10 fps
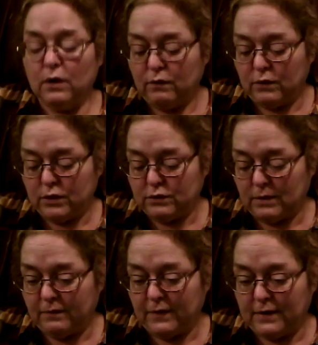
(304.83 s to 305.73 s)
for the
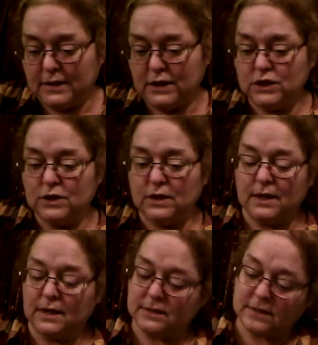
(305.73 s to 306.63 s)
Trump Foundation
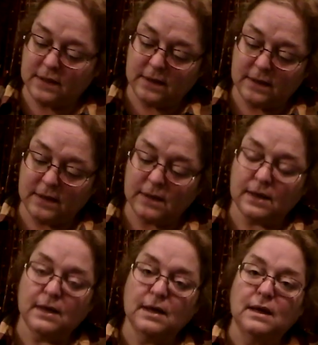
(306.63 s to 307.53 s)
things.
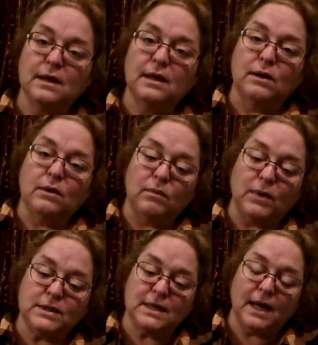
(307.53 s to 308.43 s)

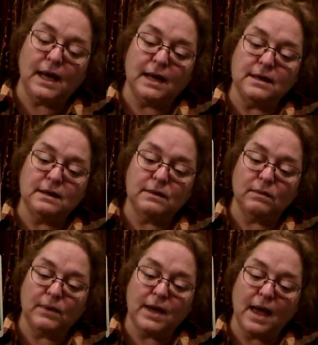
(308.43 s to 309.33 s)
What's ahead?
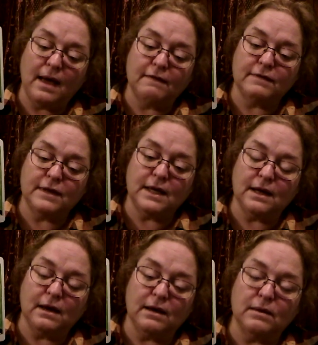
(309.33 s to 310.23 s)
We have the
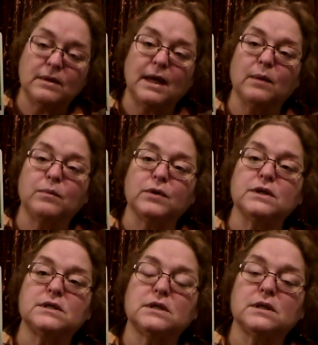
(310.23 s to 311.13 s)

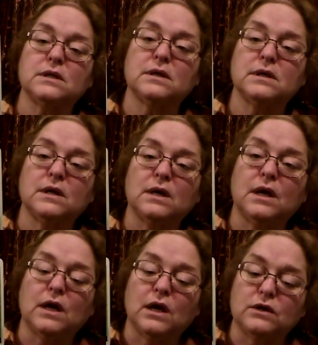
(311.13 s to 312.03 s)
Empress.
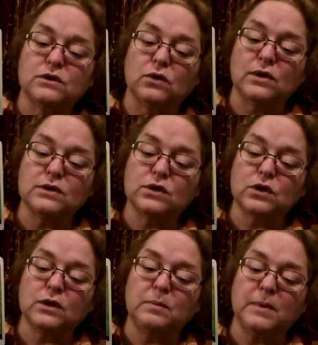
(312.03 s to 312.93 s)
So this
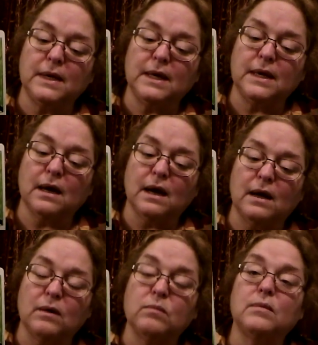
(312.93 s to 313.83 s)
could be
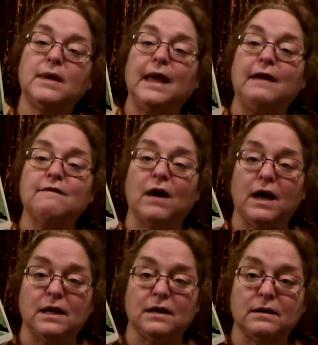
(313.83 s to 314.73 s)

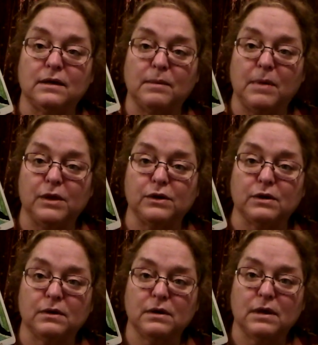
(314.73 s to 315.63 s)
Ivana,
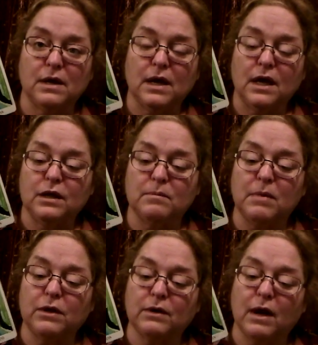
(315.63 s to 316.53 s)
the
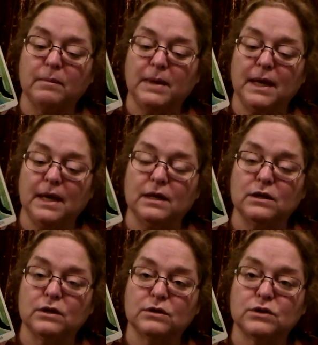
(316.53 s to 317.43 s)
mother coming
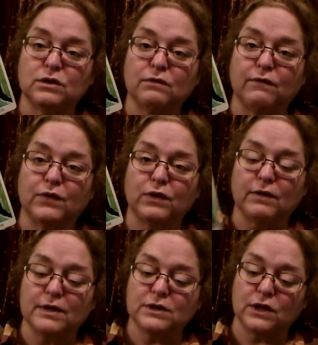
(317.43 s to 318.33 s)
in to the for the
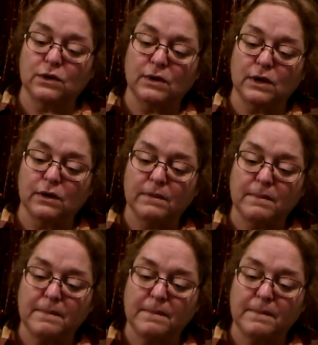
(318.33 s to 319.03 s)
rescue here.